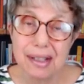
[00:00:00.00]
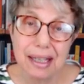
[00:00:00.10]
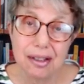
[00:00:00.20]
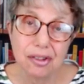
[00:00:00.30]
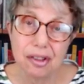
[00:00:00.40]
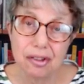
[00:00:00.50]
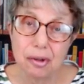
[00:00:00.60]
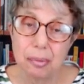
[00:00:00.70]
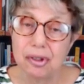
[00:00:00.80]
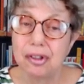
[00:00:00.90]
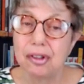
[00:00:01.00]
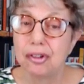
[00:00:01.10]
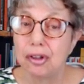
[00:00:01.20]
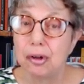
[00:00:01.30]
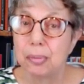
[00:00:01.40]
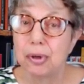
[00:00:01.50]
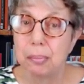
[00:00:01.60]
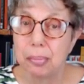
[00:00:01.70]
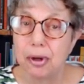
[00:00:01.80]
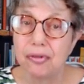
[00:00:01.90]
easy to
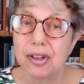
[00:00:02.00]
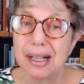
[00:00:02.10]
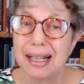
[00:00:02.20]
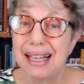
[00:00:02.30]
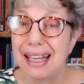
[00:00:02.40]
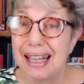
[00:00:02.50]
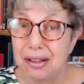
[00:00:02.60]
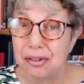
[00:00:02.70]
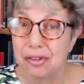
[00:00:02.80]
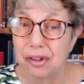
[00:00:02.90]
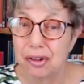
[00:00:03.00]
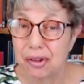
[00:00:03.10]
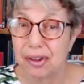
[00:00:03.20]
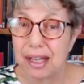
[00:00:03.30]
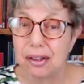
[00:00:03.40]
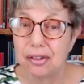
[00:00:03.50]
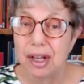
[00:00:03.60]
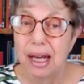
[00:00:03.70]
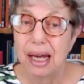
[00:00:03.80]
misinterpret perfectly innocent things